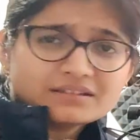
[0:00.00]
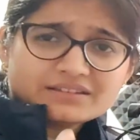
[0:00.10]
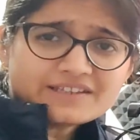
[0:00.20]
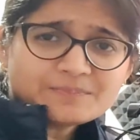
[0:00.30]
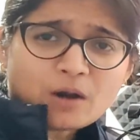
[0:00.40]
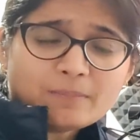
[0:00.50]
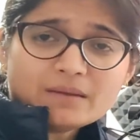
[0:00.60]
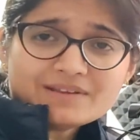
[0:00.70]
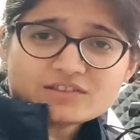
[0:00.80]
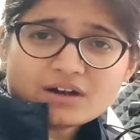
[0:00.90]
This
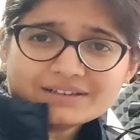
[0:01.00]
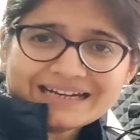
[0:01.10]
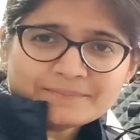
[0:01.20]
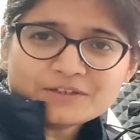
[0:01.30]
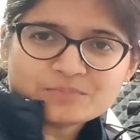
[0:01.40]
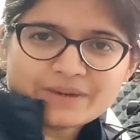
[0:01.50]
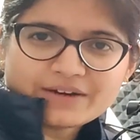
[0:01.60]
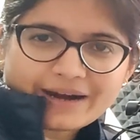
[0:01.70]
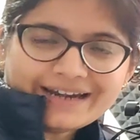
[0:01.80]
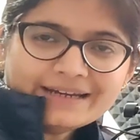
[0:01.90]
problem is not that much
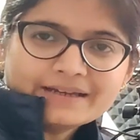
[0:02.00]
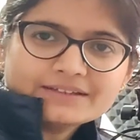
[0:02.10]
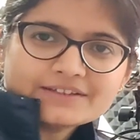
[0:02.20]
big, right?